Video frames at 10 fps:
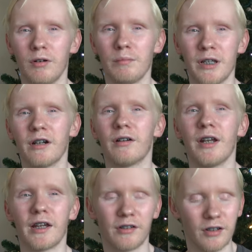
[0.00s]
will appear on
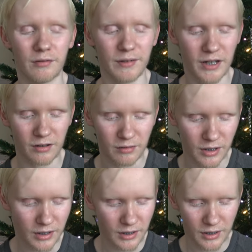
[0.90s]
next year's video
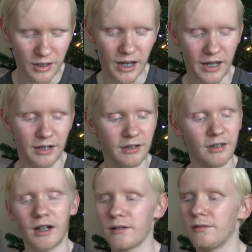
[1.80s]
and it did
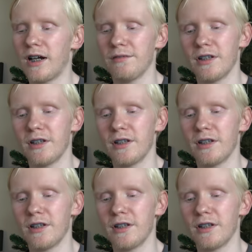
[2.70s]
not arrive